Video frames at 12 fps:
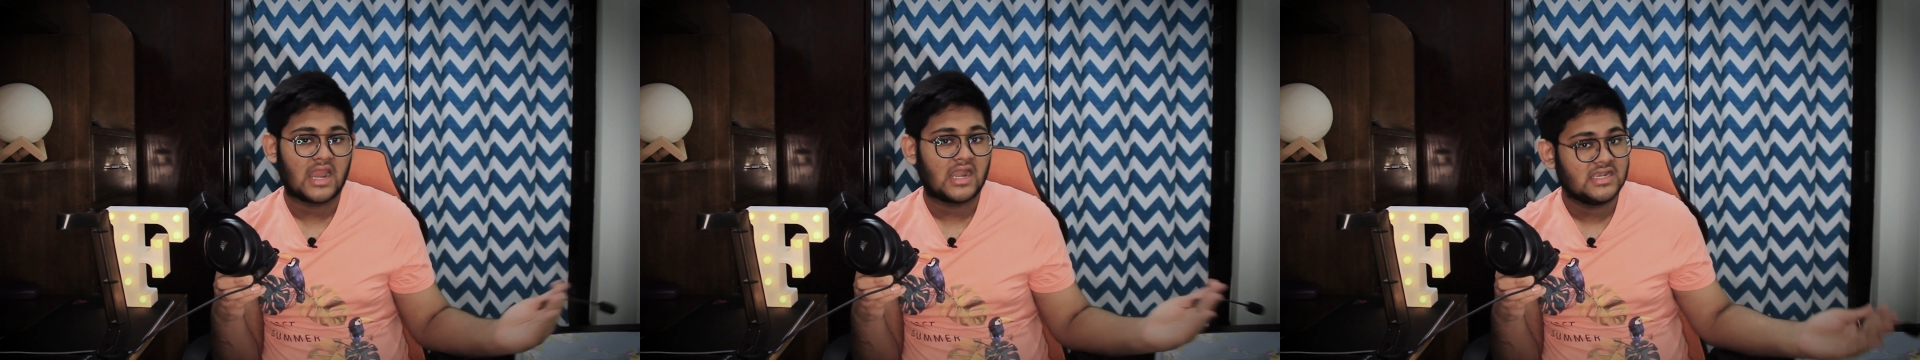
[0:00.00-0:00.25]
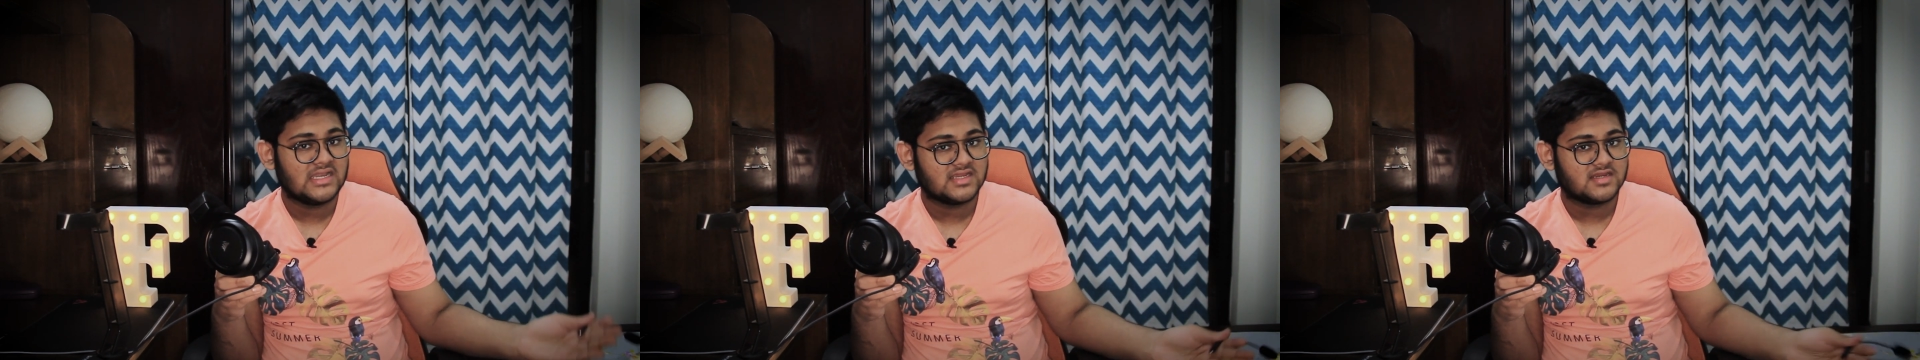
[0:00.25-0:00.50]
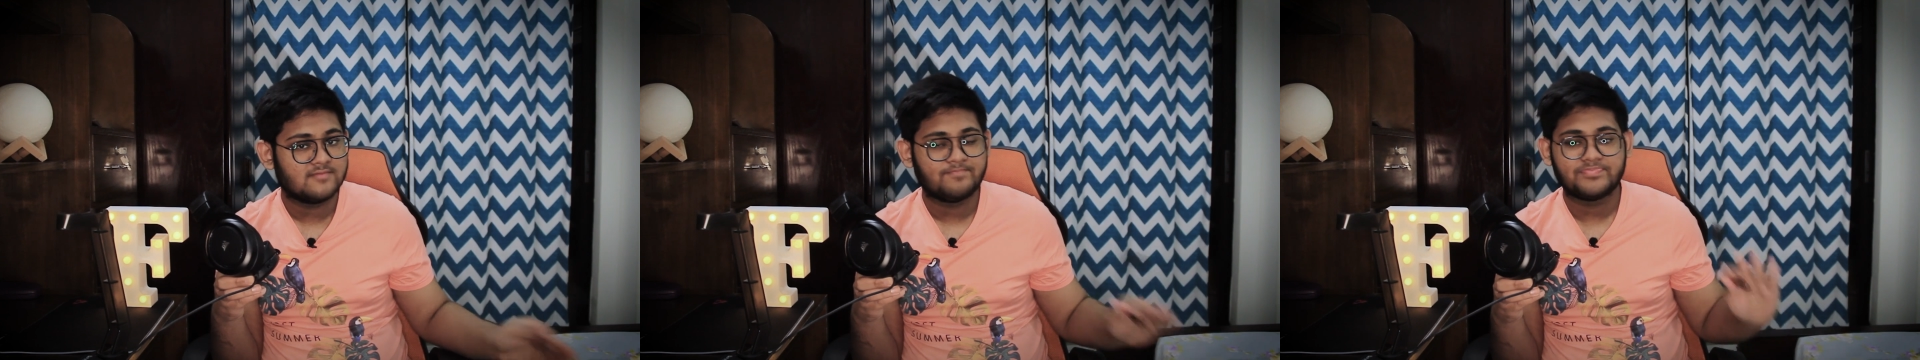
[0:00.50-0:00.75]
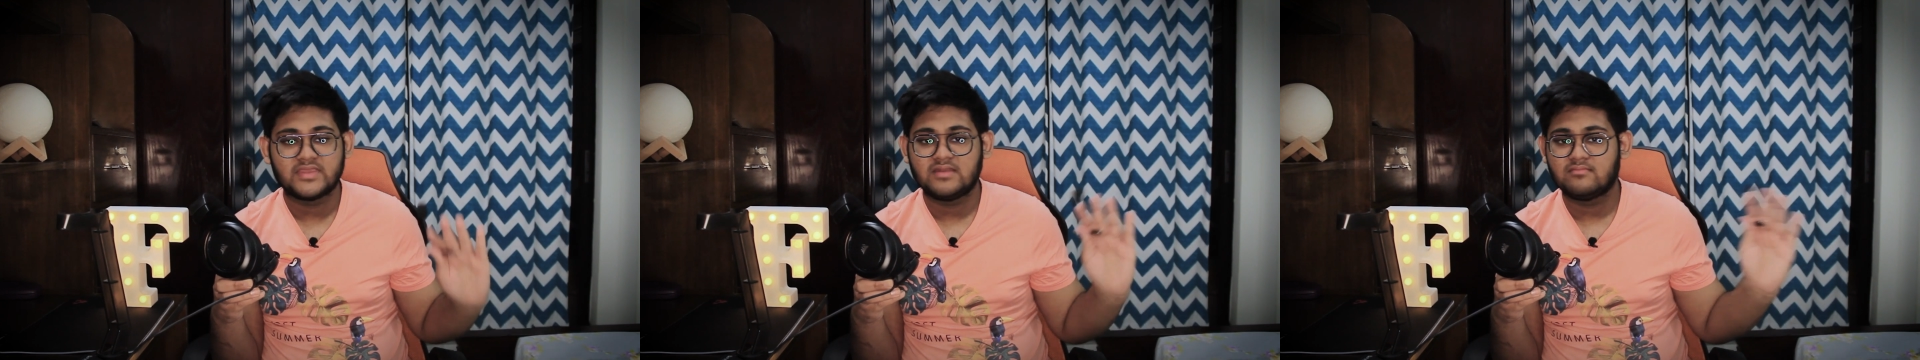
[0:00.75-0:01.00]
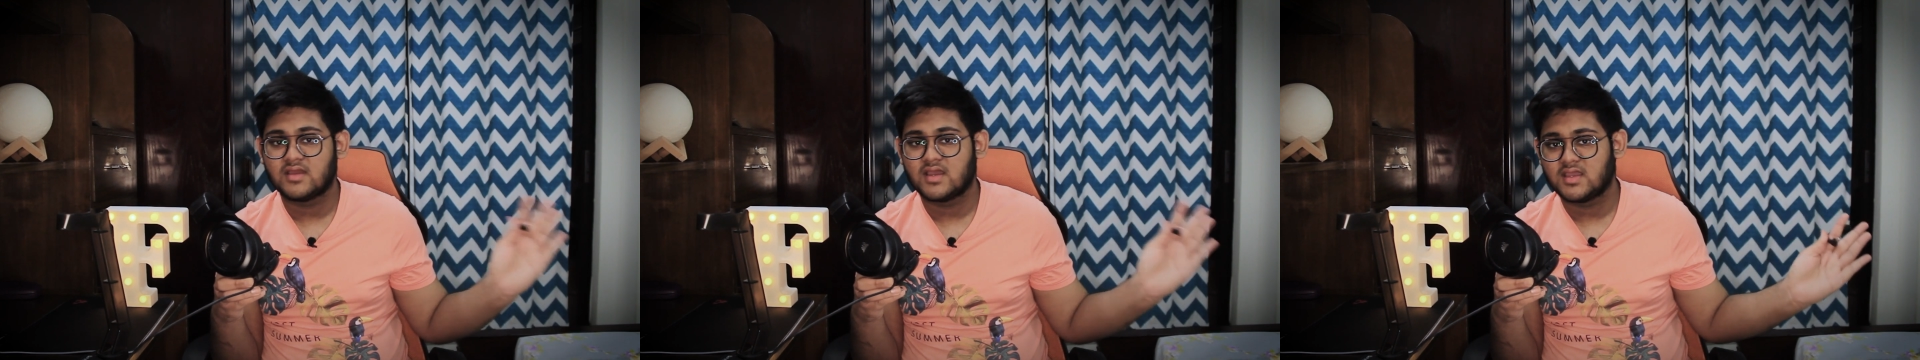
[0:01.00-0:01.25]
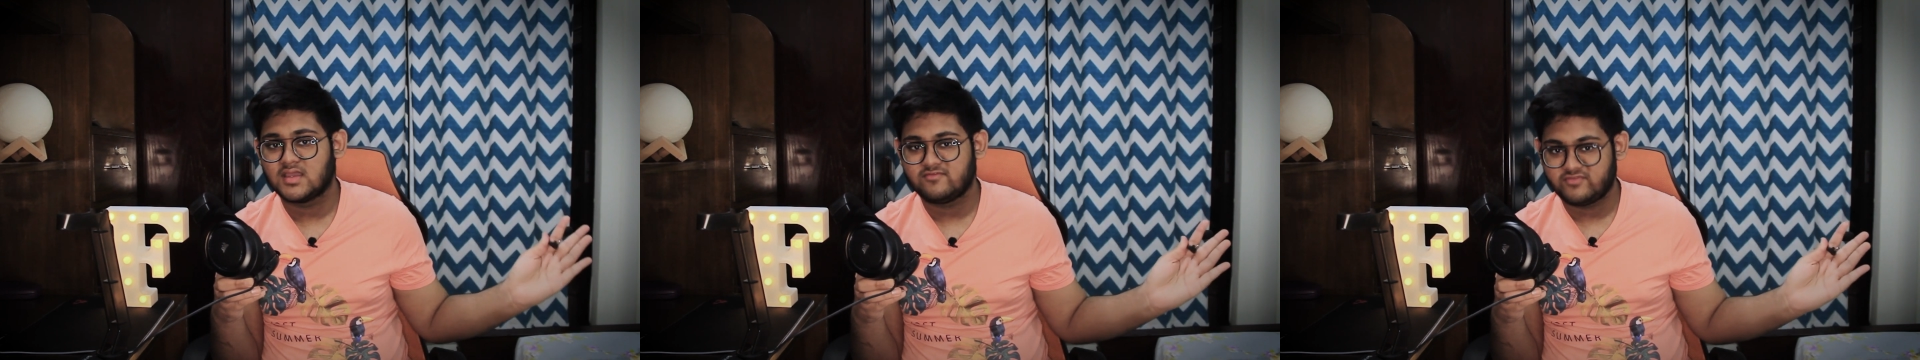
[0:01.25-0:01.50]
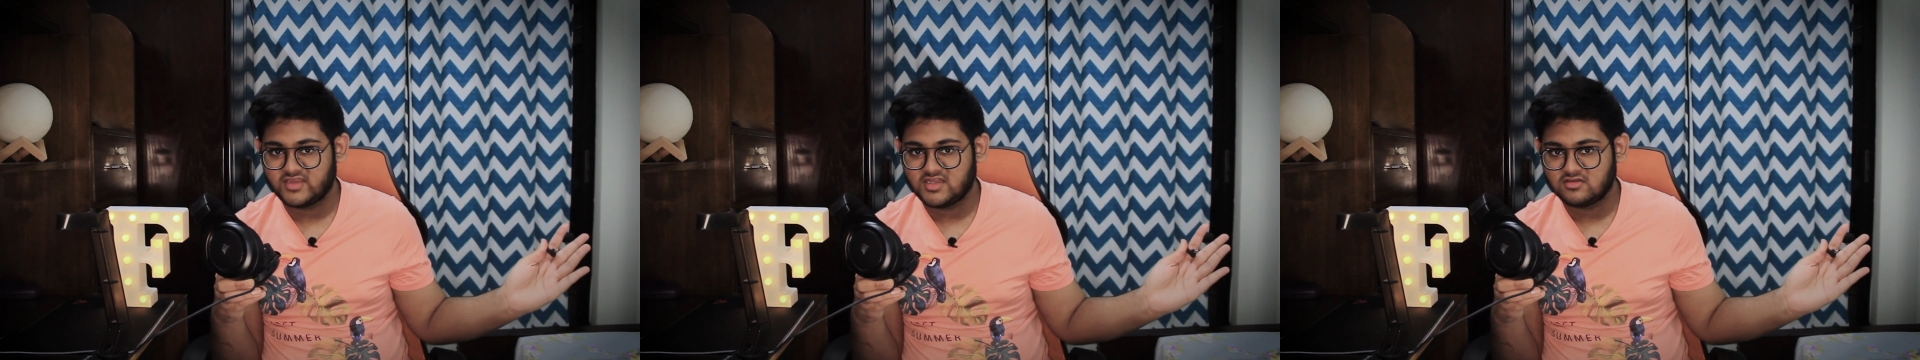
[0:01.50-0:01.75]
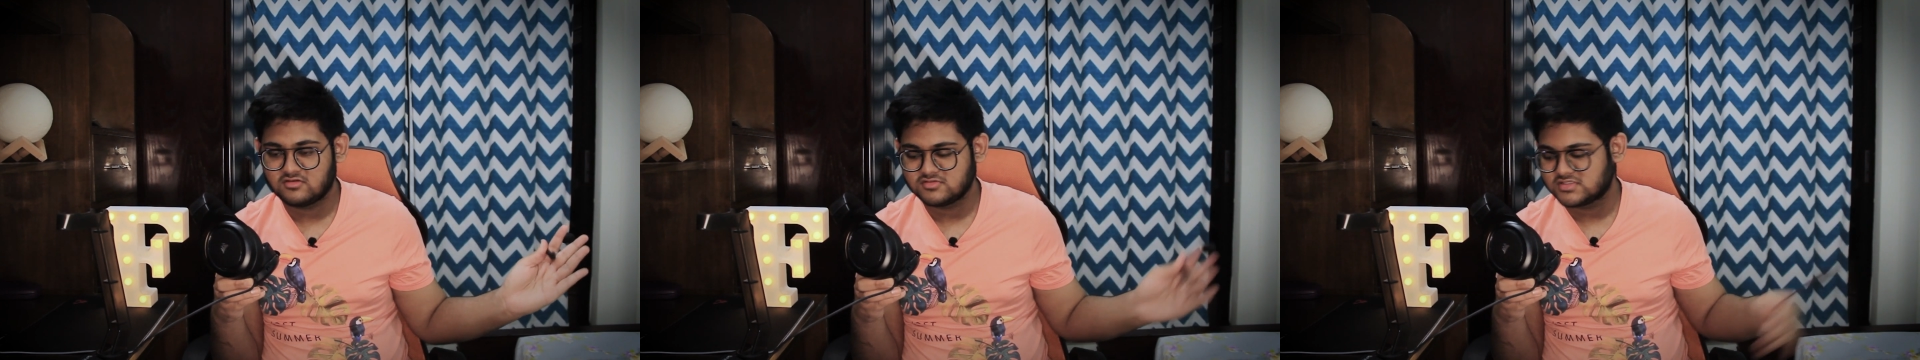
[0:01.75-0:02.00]
earlier in my
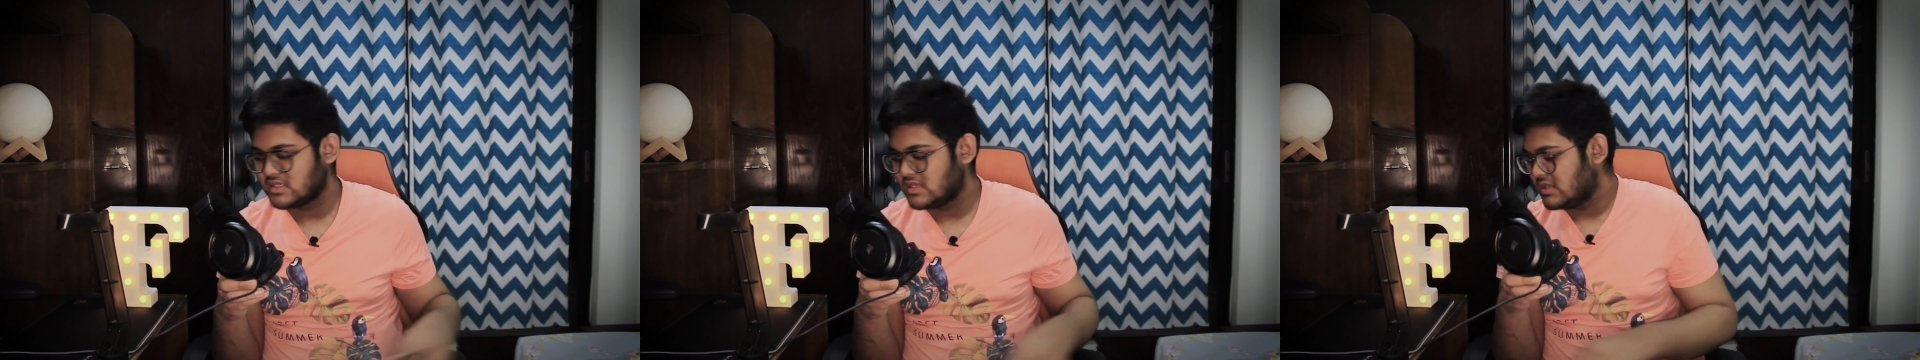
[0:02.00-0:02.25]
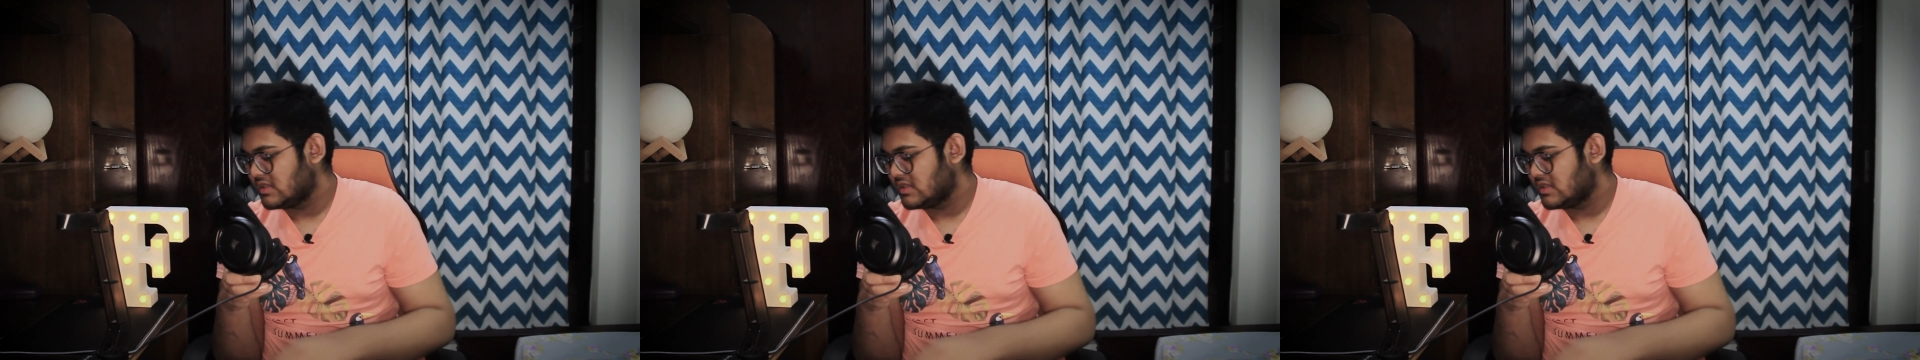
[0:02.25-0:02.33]
videos,